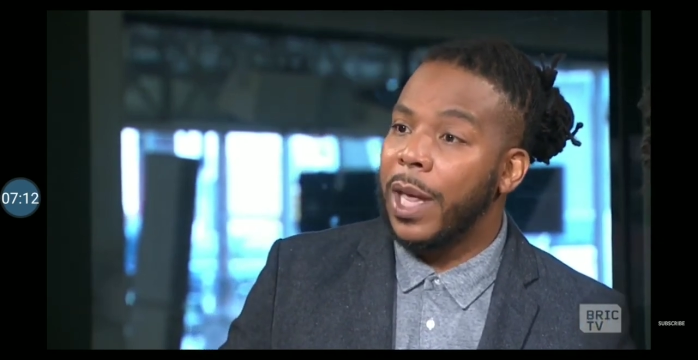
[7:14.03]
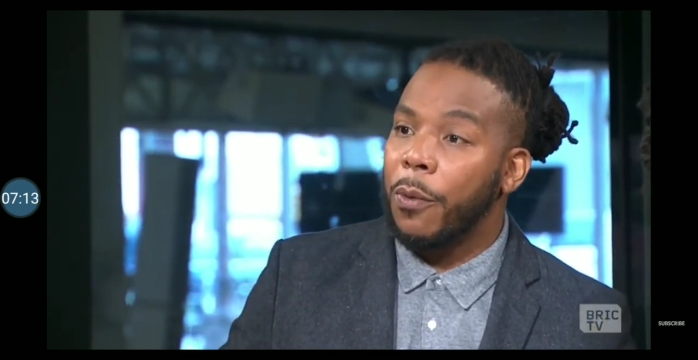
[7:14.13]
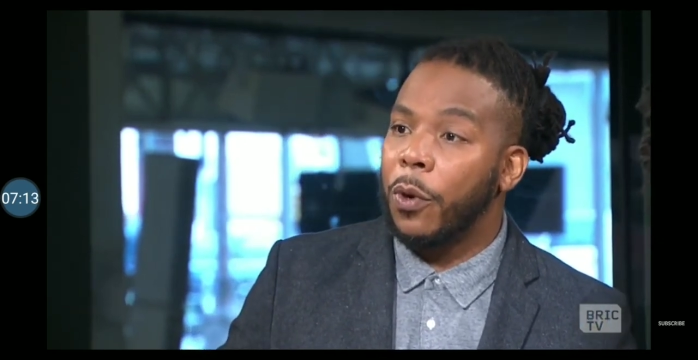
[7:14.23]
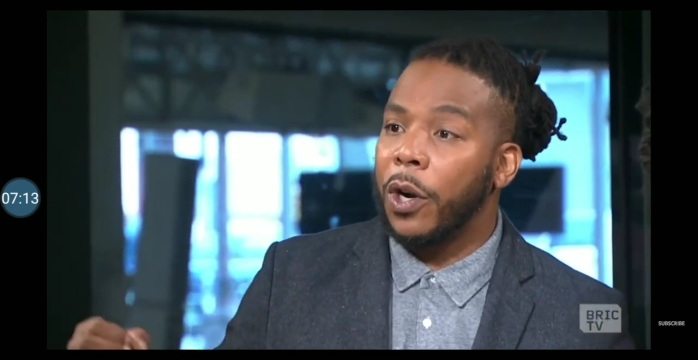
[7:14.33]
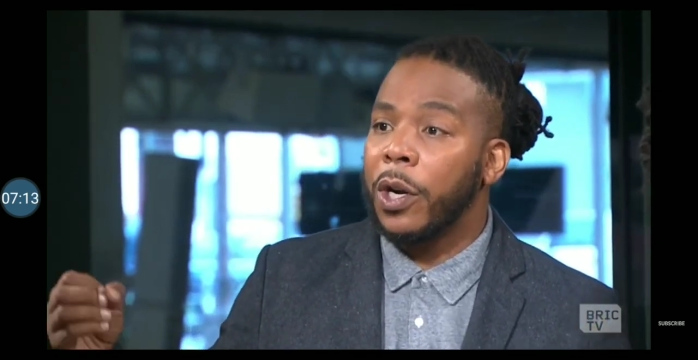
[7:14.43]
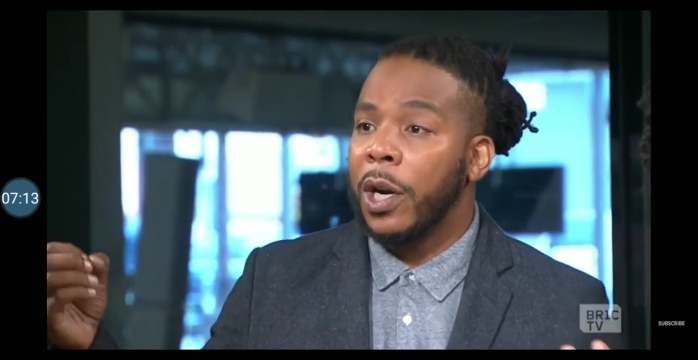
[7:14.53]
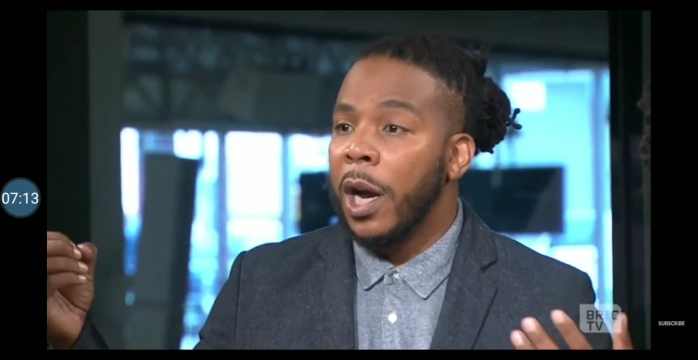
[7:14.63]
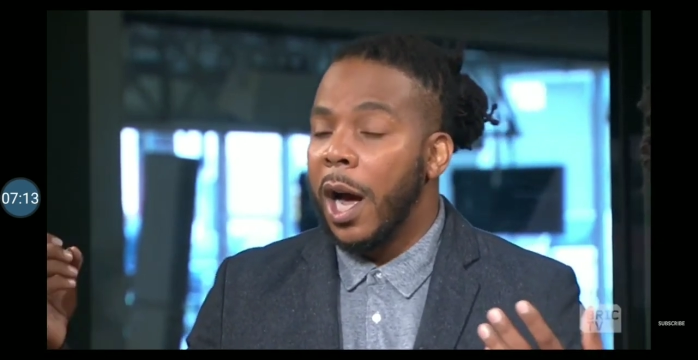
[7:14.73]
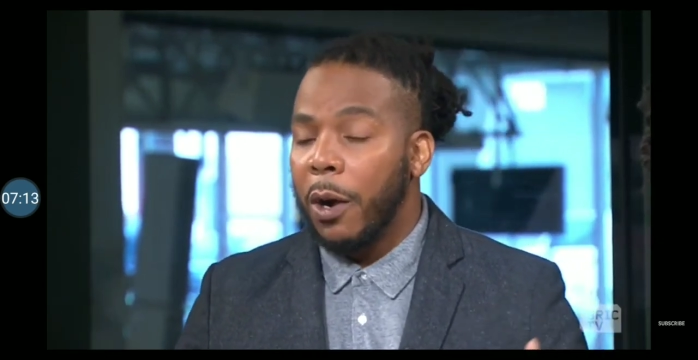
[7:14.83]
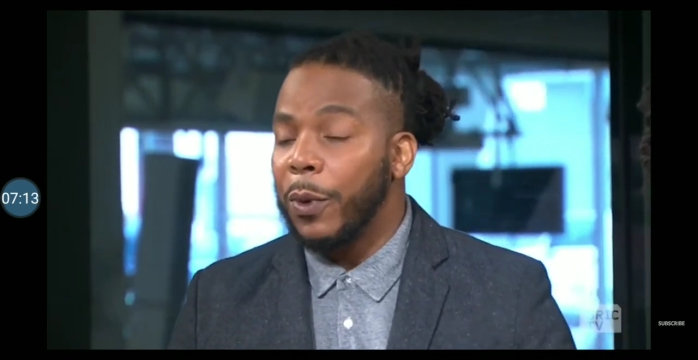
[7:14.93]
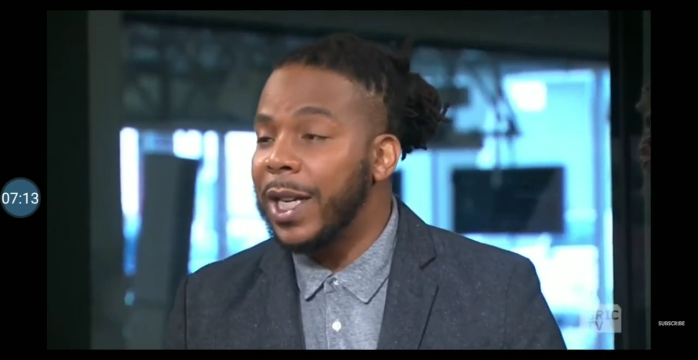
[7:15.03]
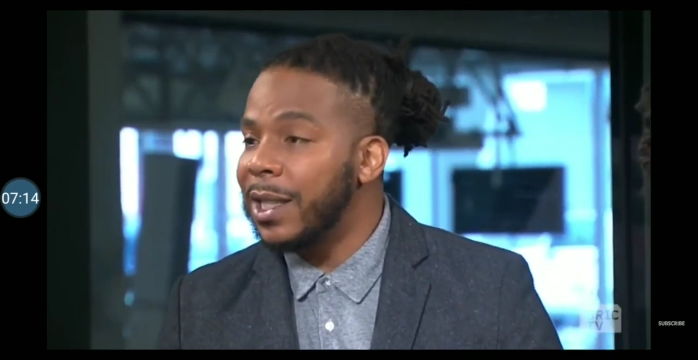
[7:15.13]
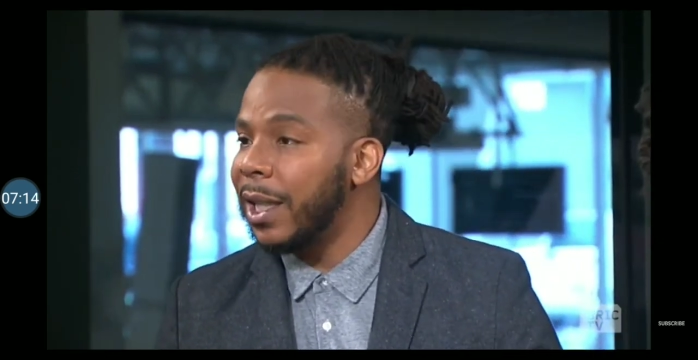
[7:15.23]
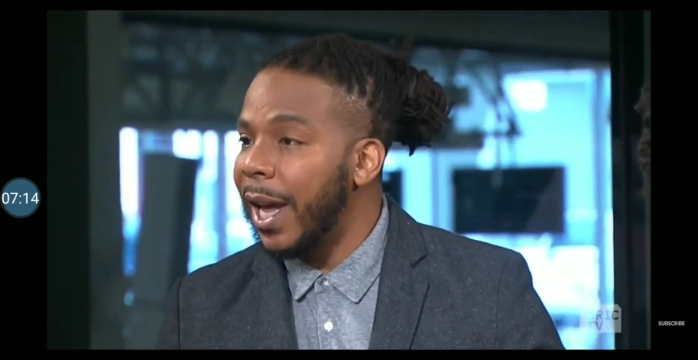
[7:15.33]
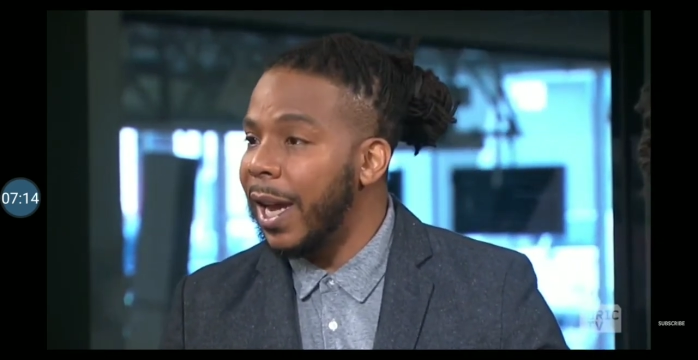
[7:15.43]
that were
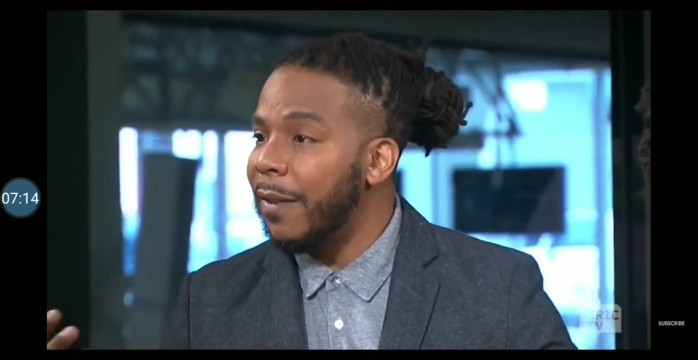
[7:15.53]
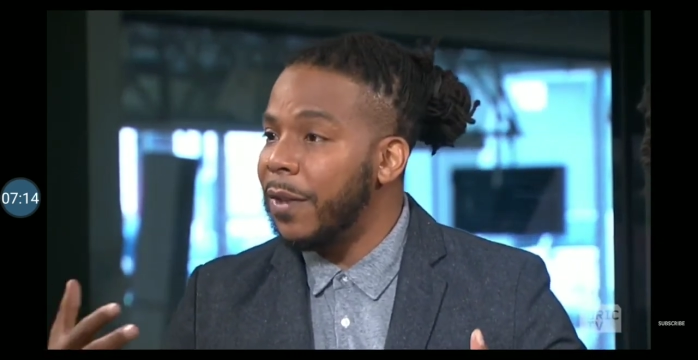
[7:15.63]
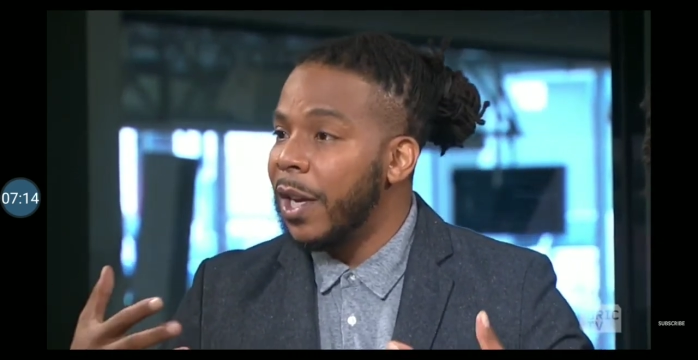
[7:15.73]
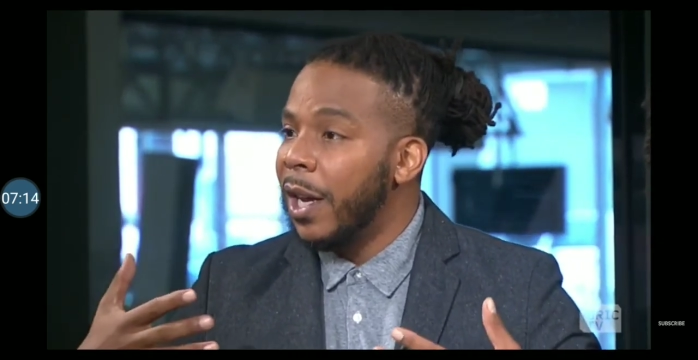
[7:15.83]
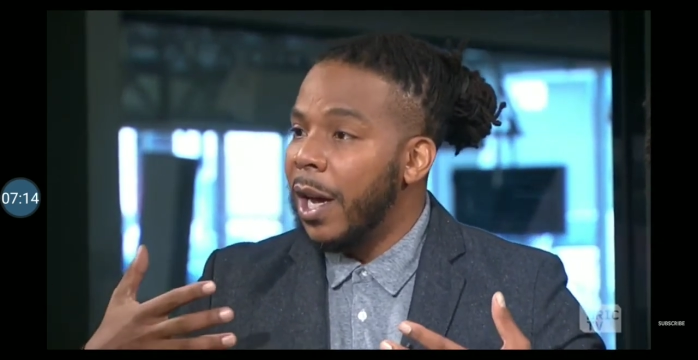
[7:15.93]
re-enslaved,